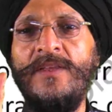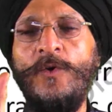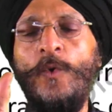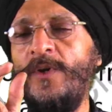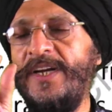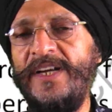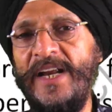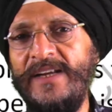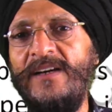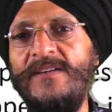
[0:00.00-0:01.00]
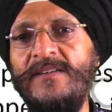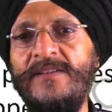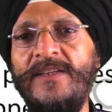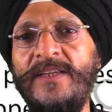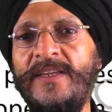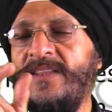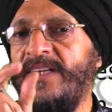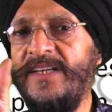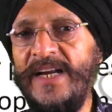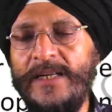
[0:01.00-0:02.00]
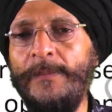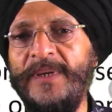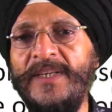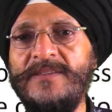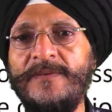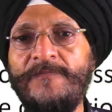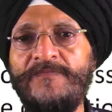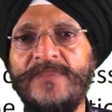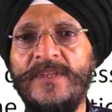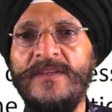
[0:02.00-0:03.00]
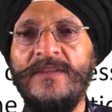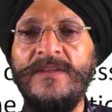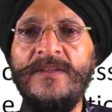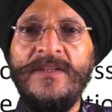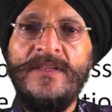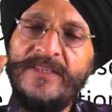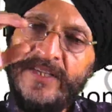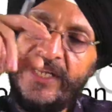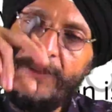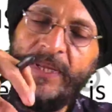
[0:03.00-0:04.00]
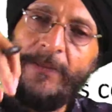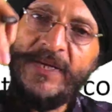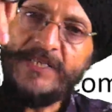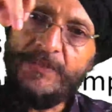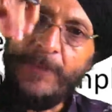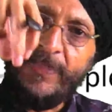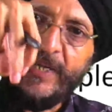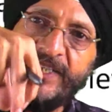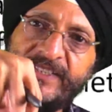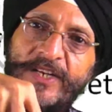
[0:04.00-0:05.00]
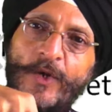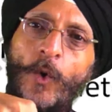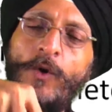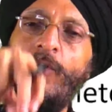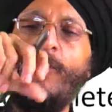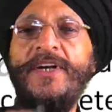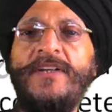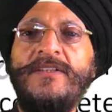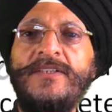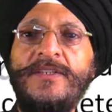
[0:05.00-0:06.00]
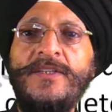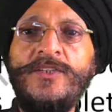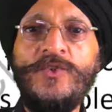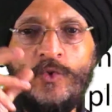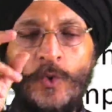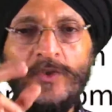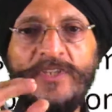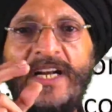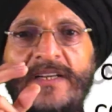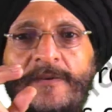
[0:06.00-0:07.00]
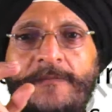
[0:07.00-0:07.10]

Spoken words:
on a data in the database, the DBMS may place a lock on it so that